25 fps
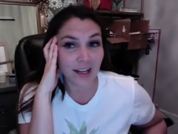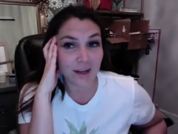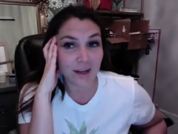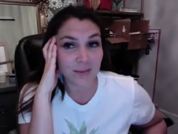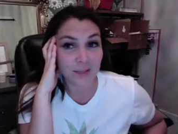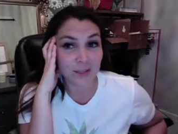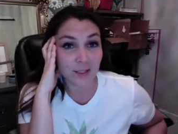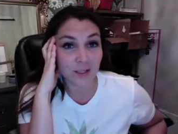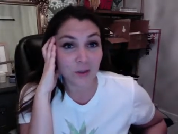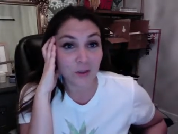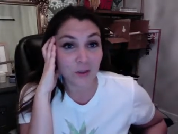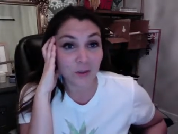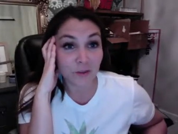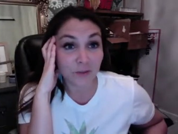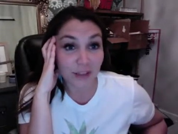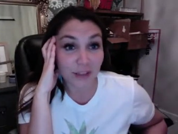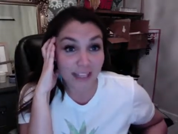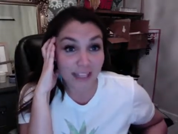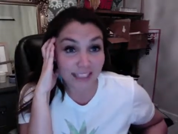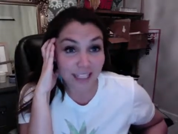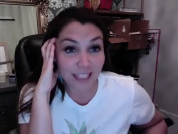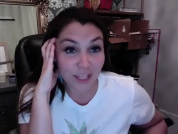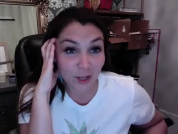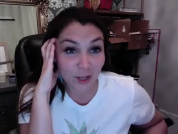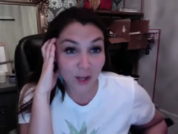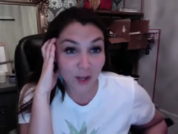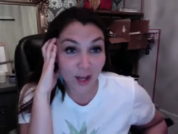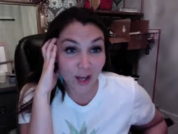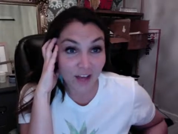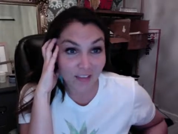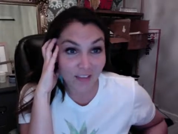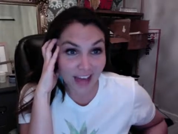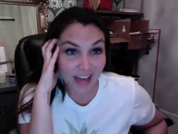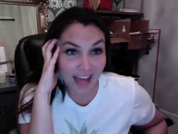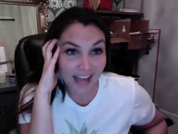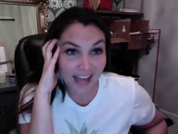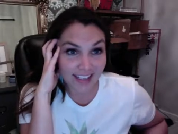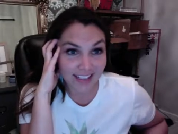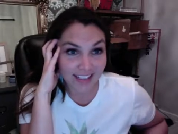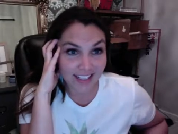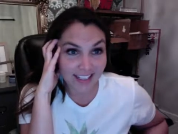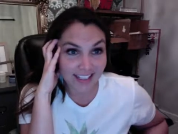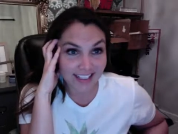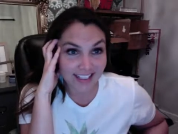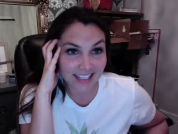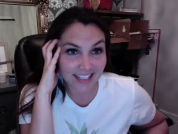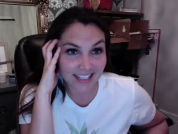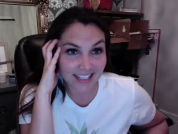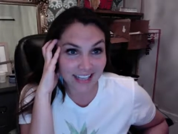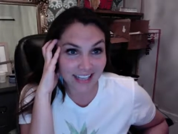So the fact that y'all have
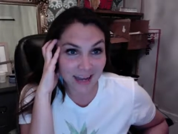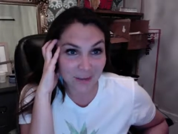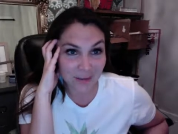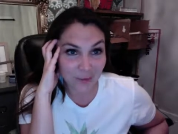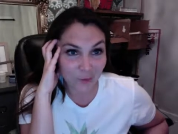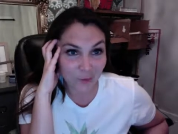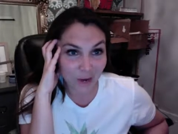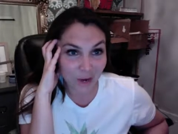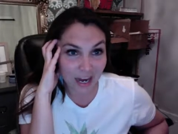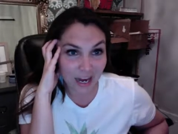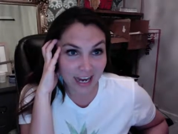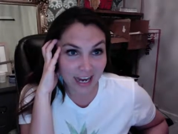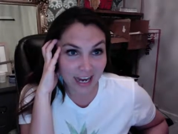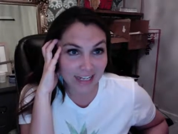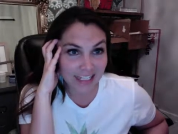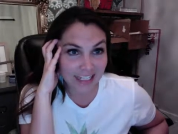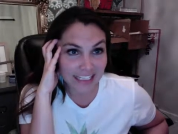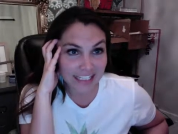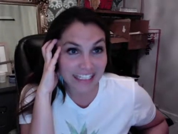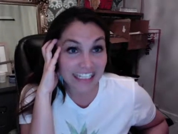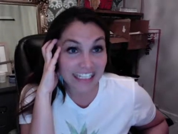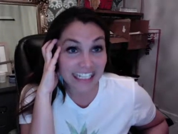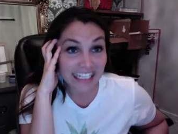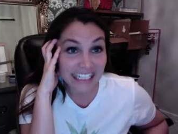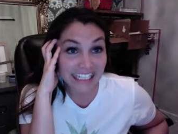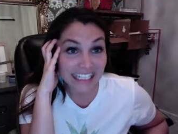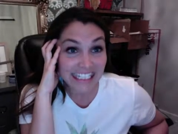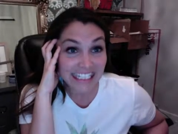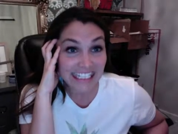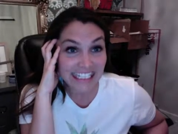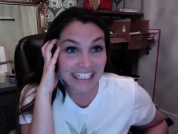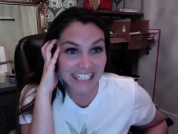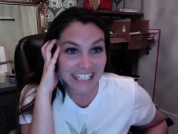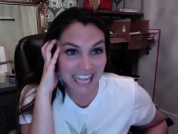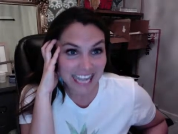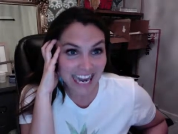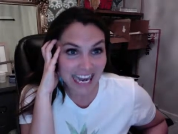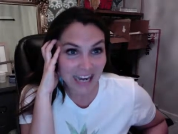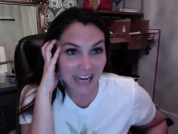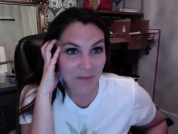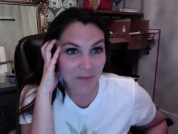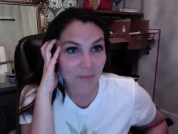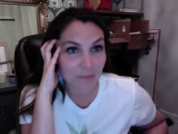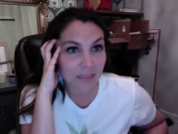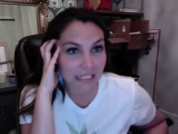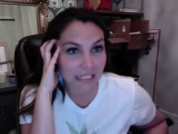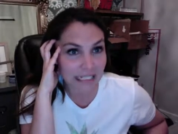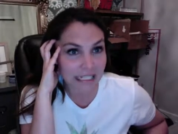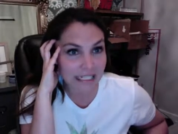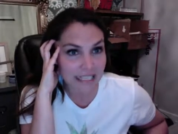access to that brain is insane.
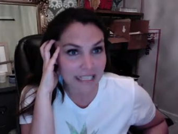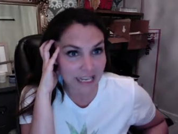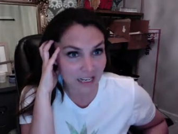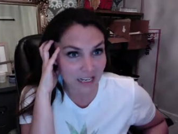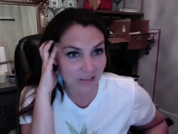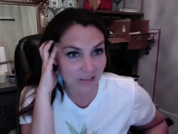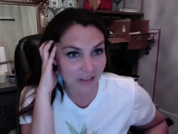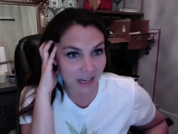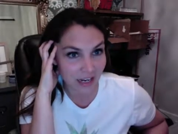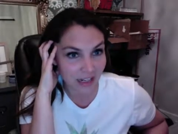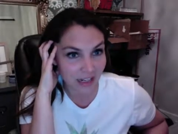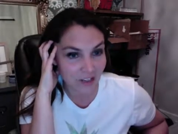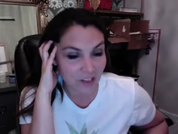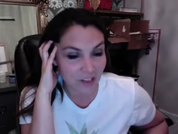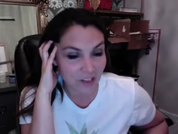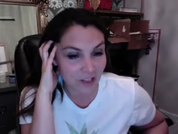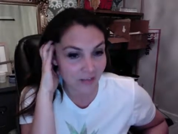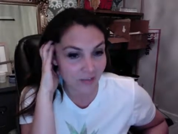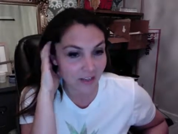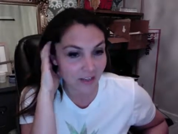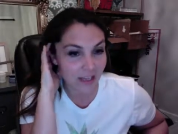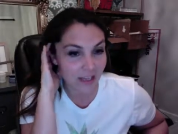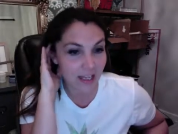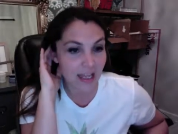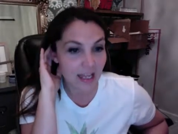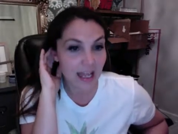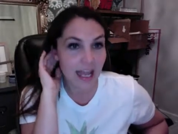Please take advantage of it.